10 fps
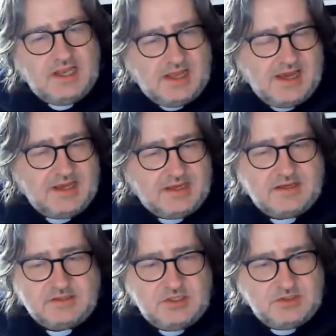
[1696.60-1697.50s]
it
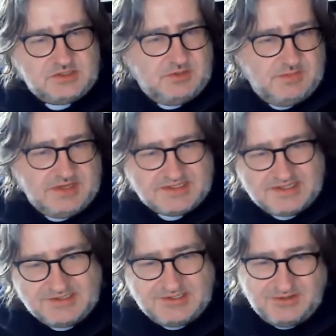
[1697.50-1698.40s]
like? Do you miss
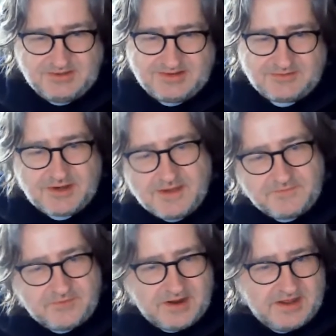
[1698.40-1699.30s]
it? Do you crave
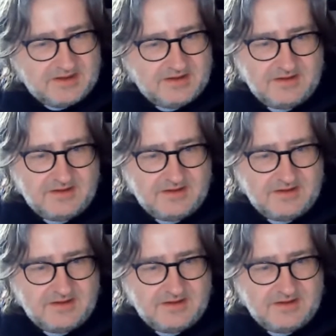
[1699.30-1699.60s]
for it?